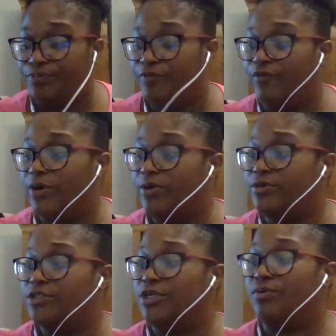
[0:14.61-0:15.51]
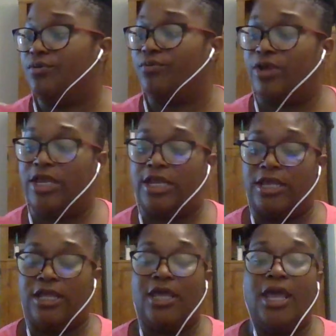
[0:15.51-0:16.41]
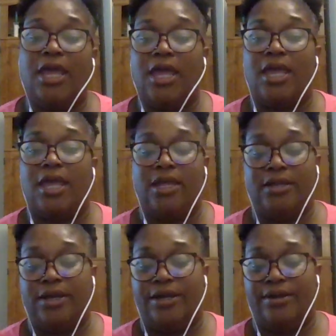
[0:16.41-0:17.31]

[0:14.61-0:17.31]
Virgo's general reading. And